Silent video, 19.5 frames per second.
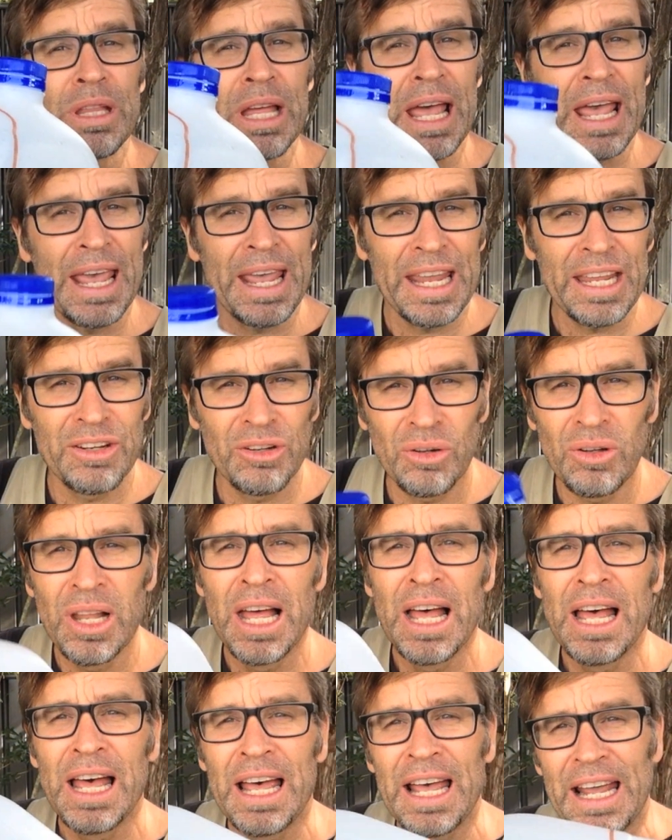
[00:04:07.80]
a handle,
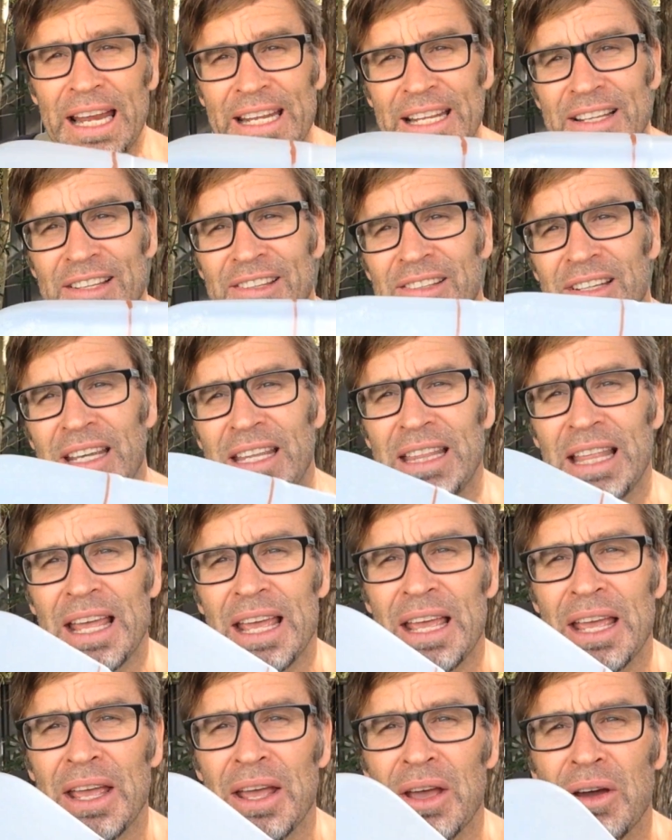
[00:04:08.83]
and you can see
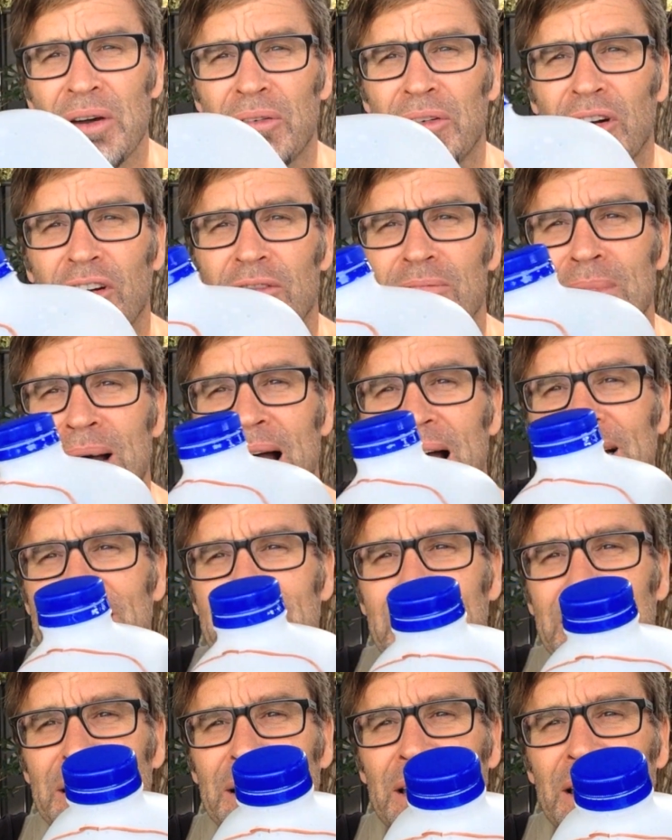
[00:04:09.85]
there where I've marked
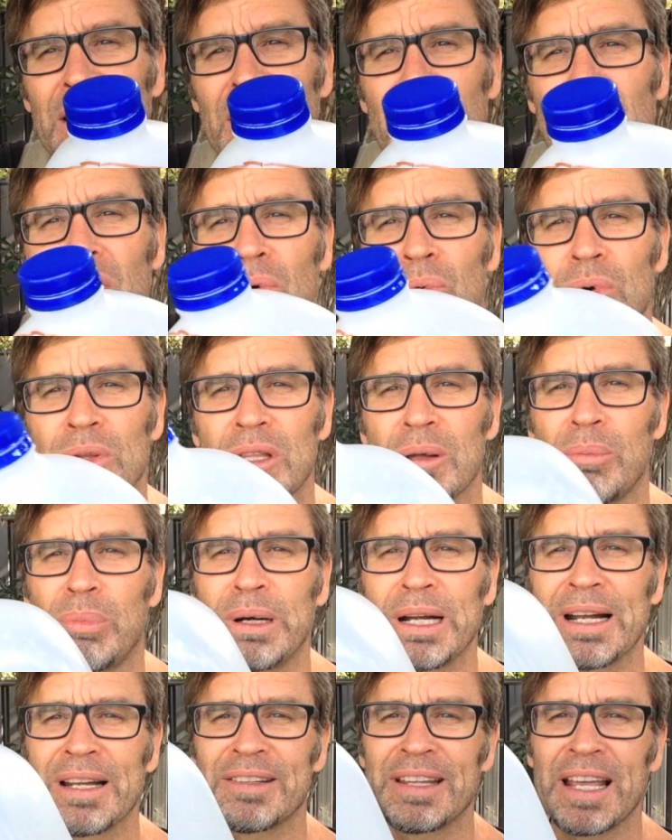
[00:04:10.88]
it with a
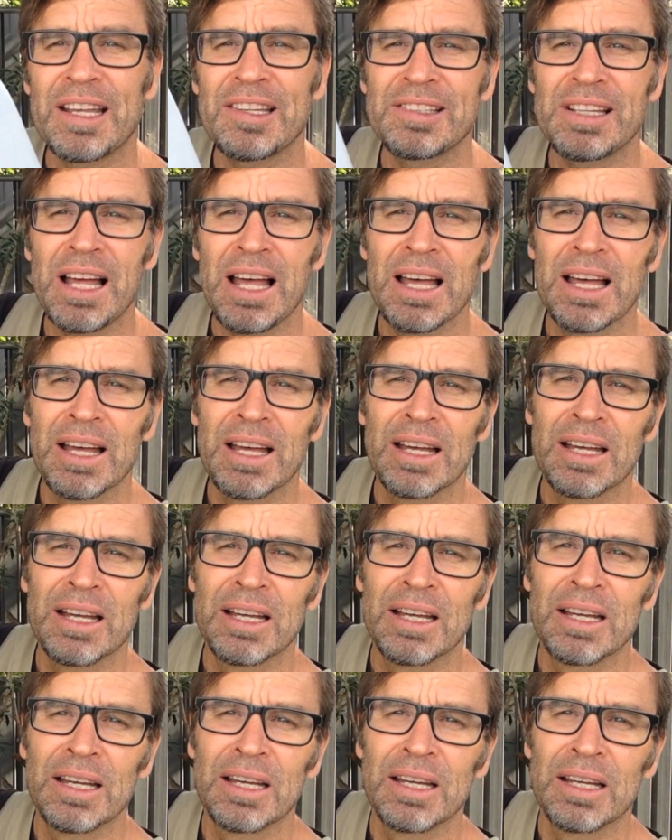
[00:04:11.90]
brown texture.
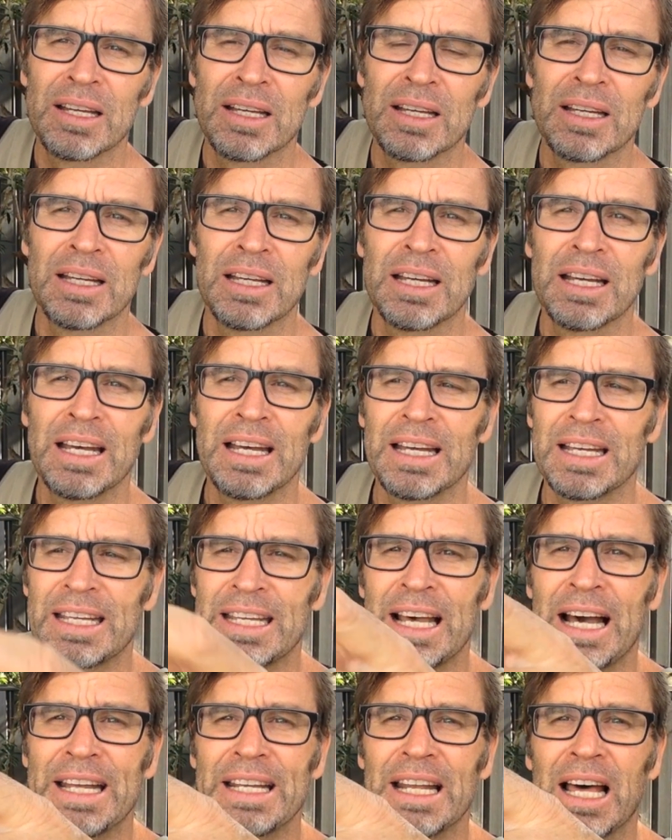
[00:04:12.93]

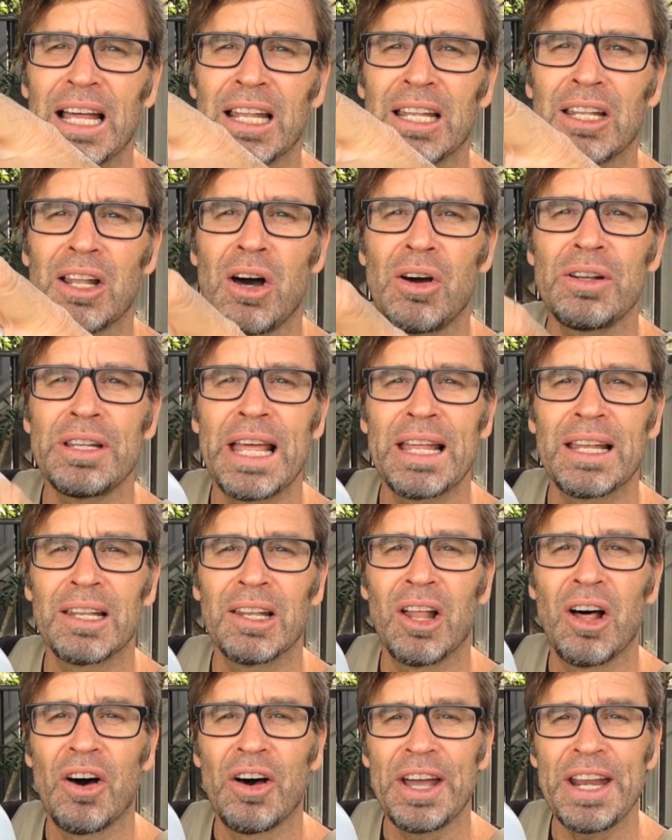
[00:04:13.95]
Cut along that
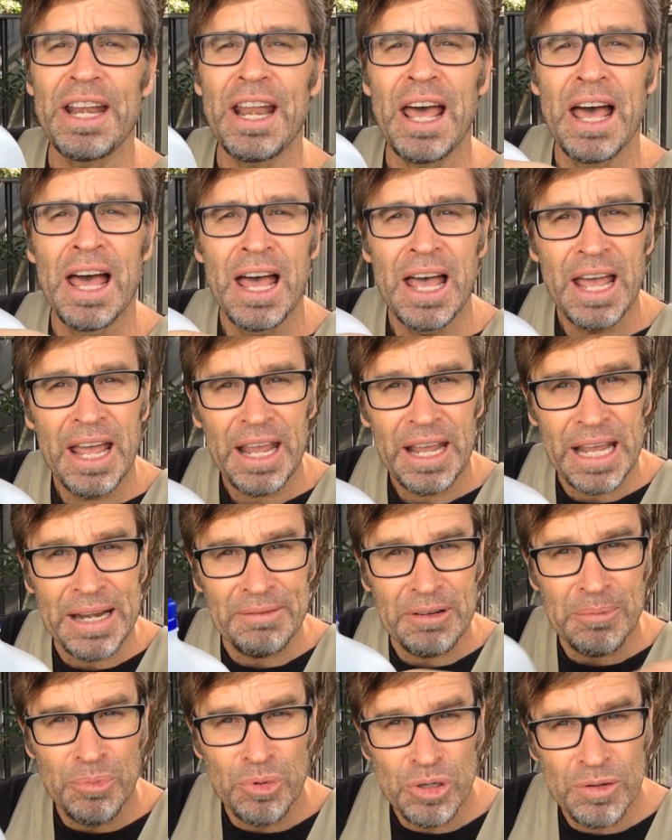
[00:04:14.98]
line and
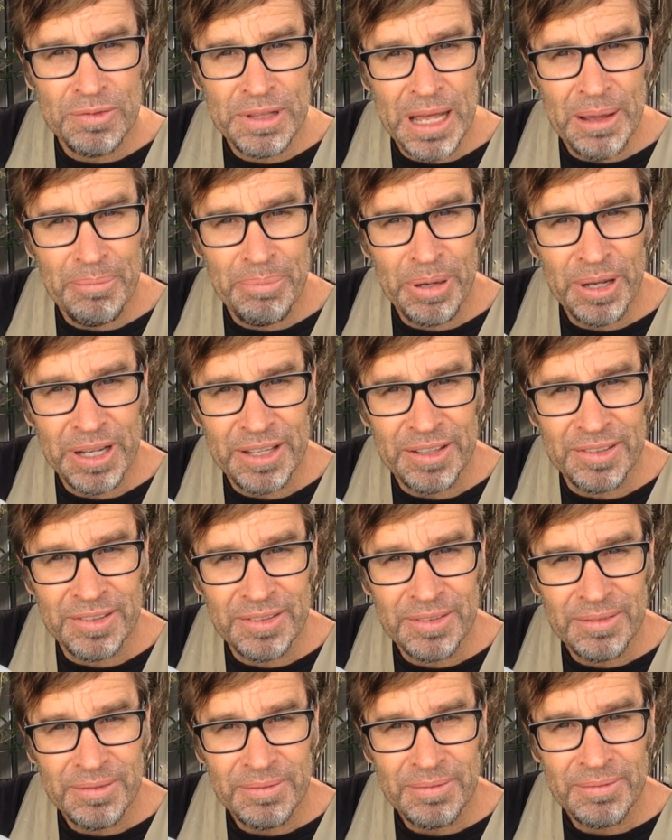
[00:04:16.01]
remove that piece.